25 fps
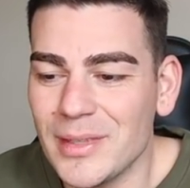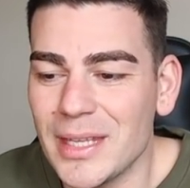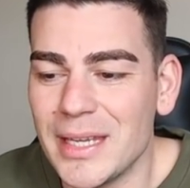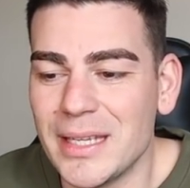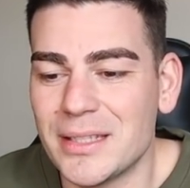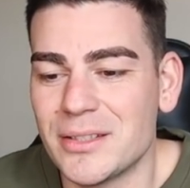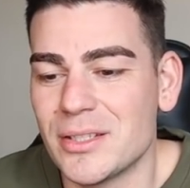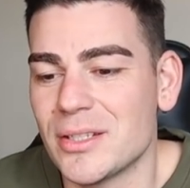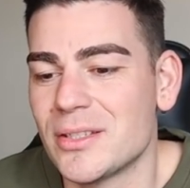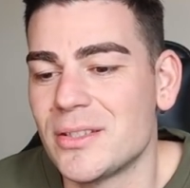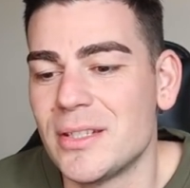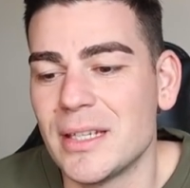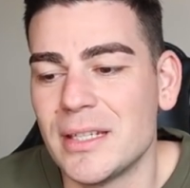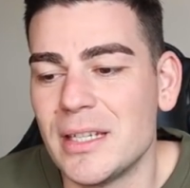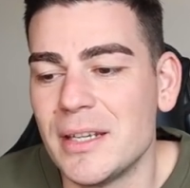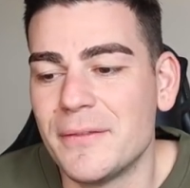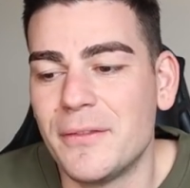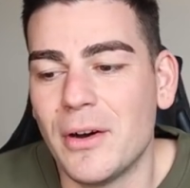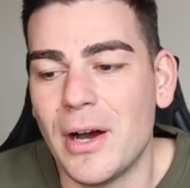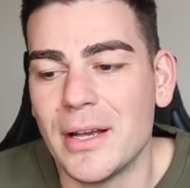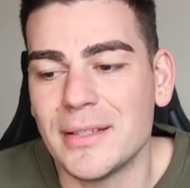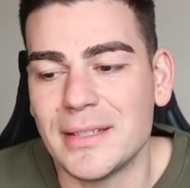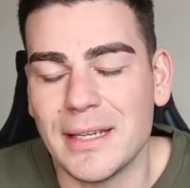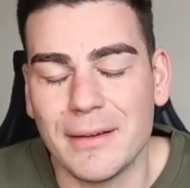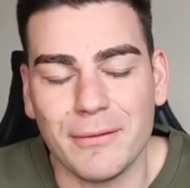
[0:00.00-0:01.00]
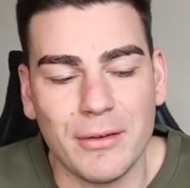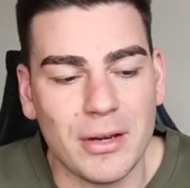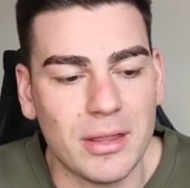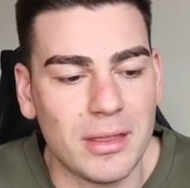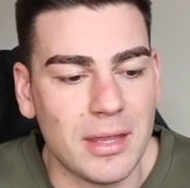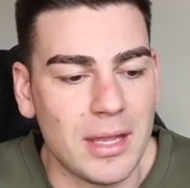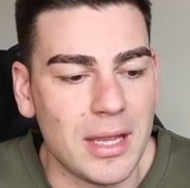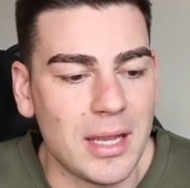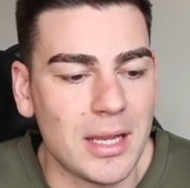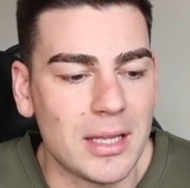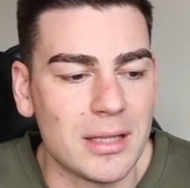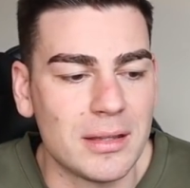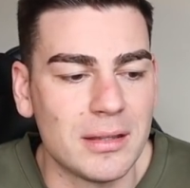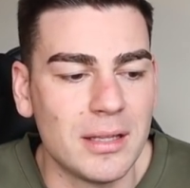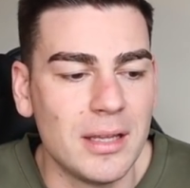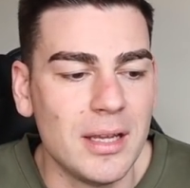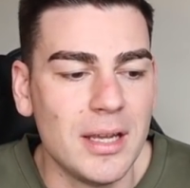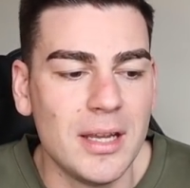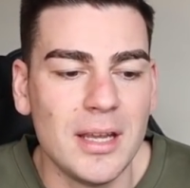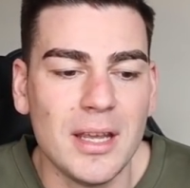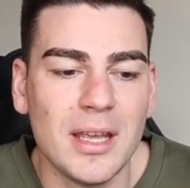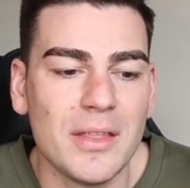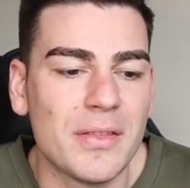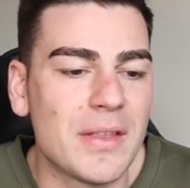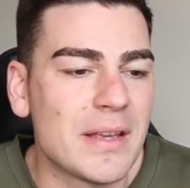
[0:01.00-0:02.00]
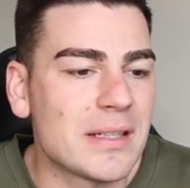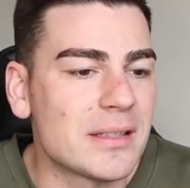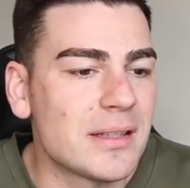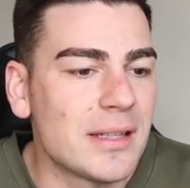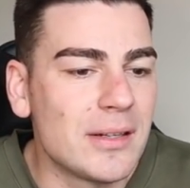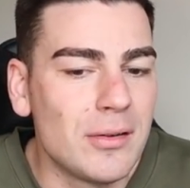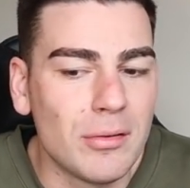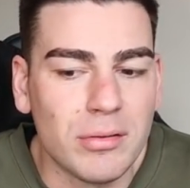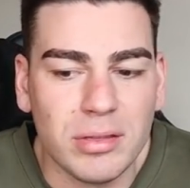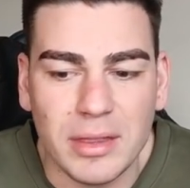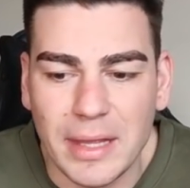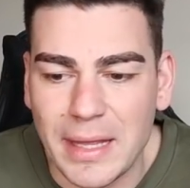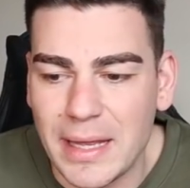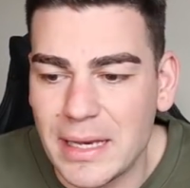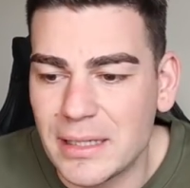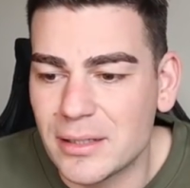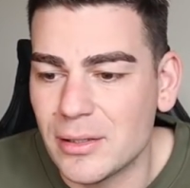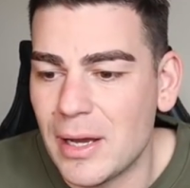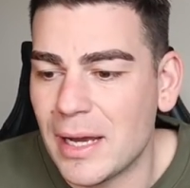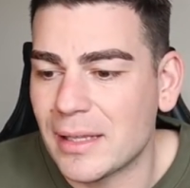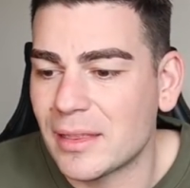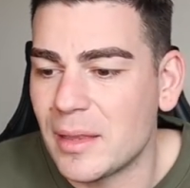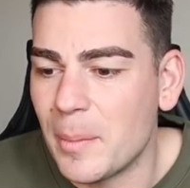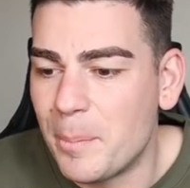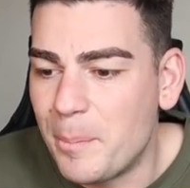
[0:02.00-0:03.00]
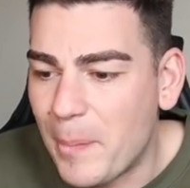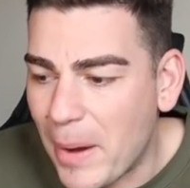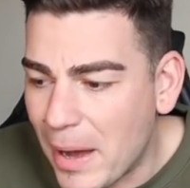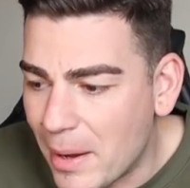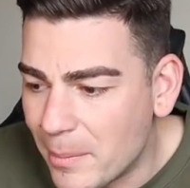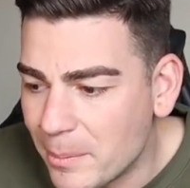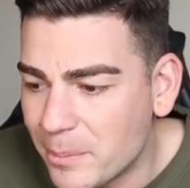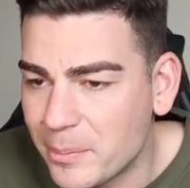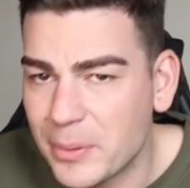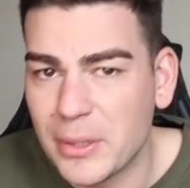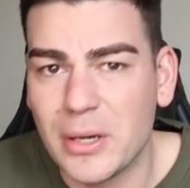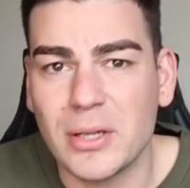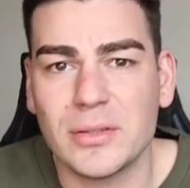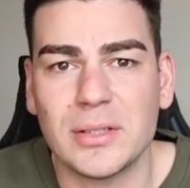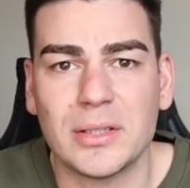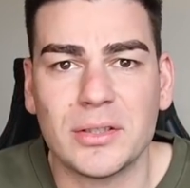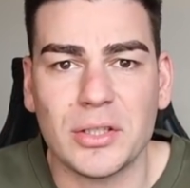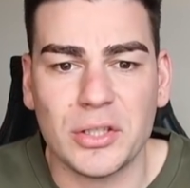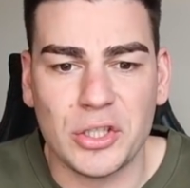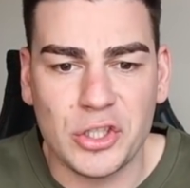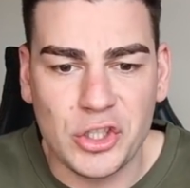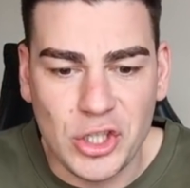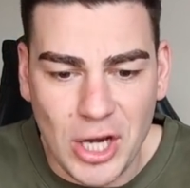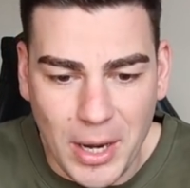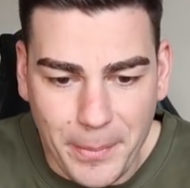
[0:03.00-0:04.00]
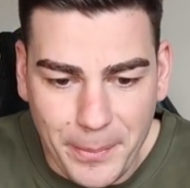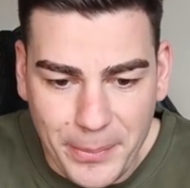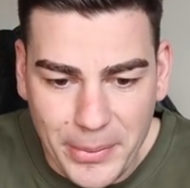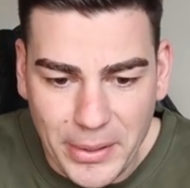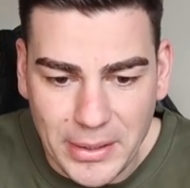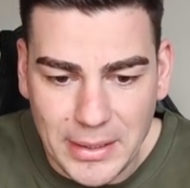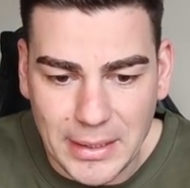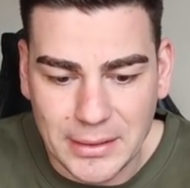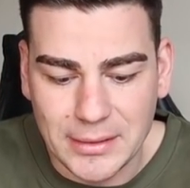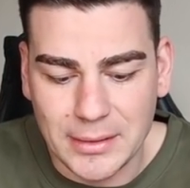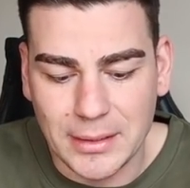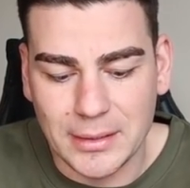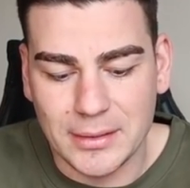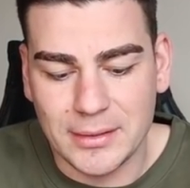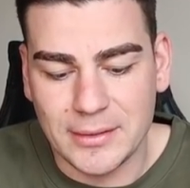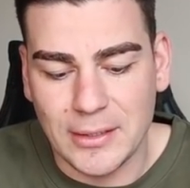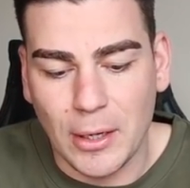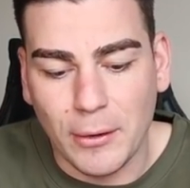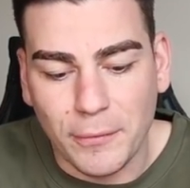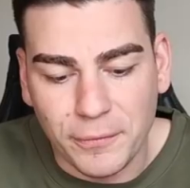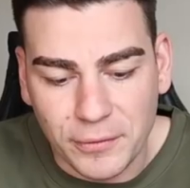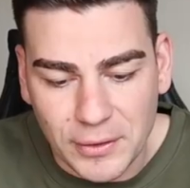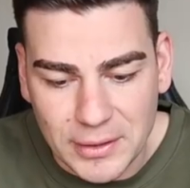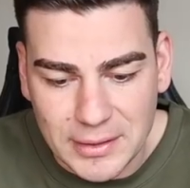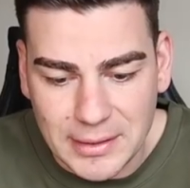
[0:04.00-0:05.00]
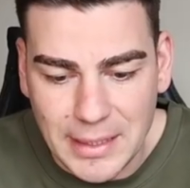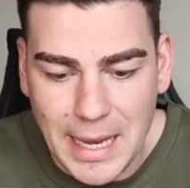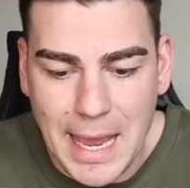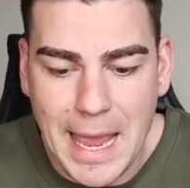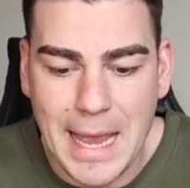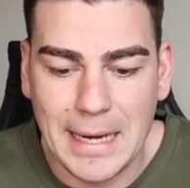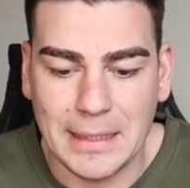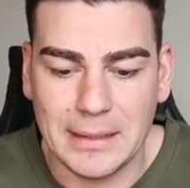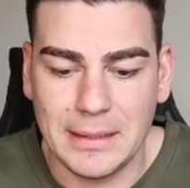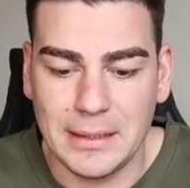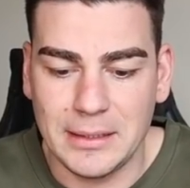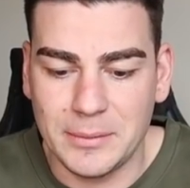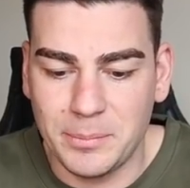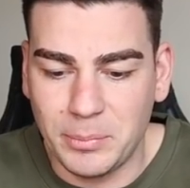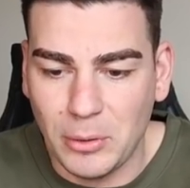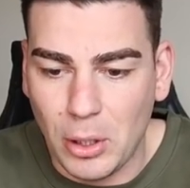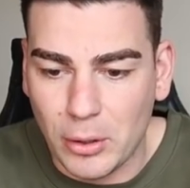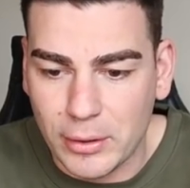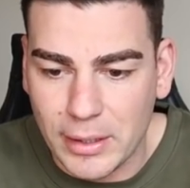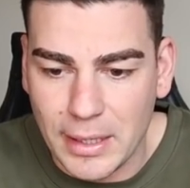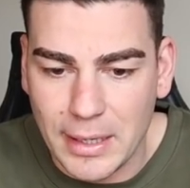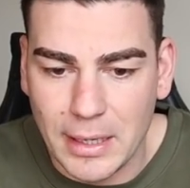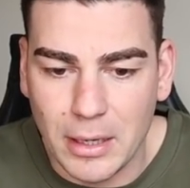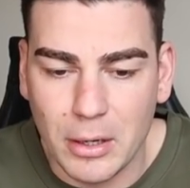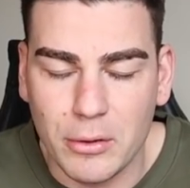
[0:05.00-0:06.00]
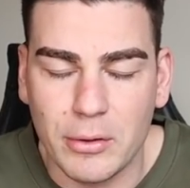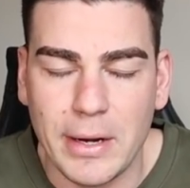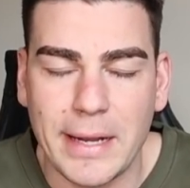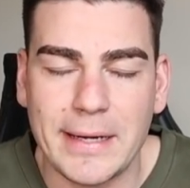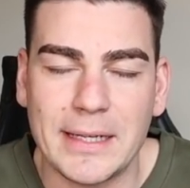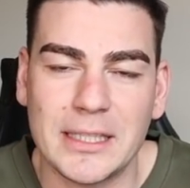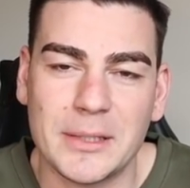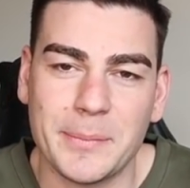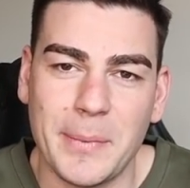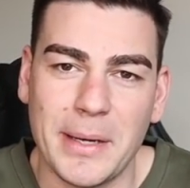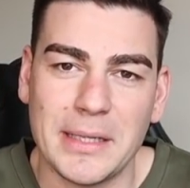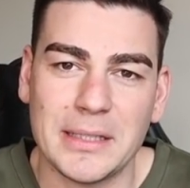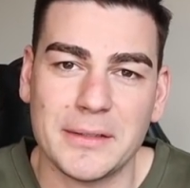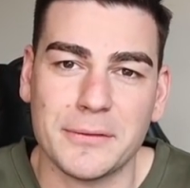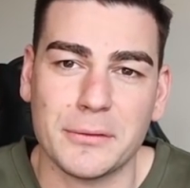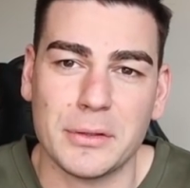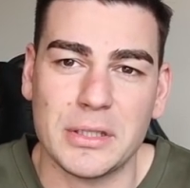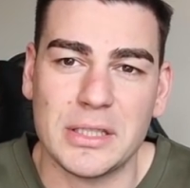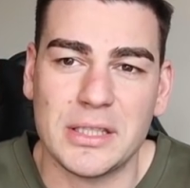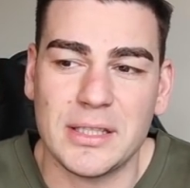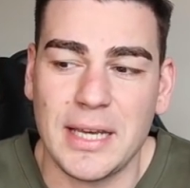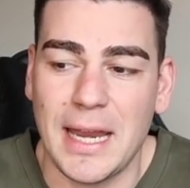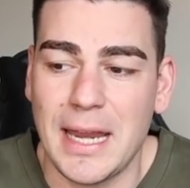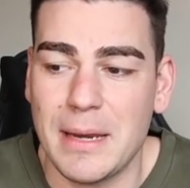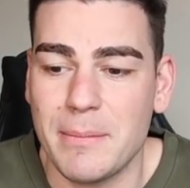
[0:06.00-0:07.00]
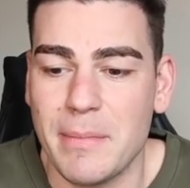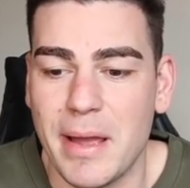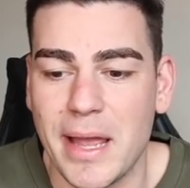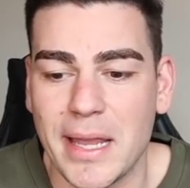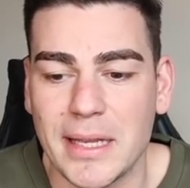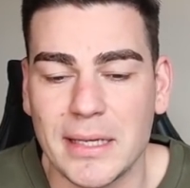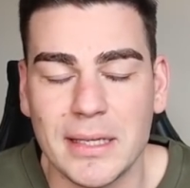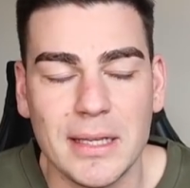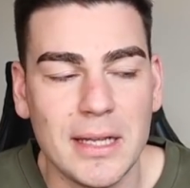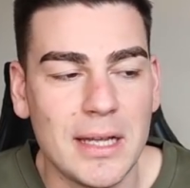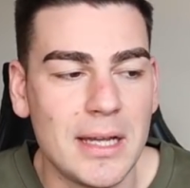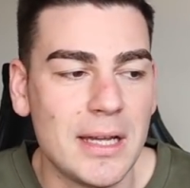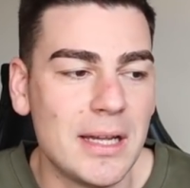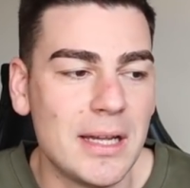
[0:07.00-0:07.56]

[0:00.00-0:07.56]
It just signifies everything. And there's little things like the bump, because it's a shepherd, it's a selfless act. He's blocking and creating space for his teammate.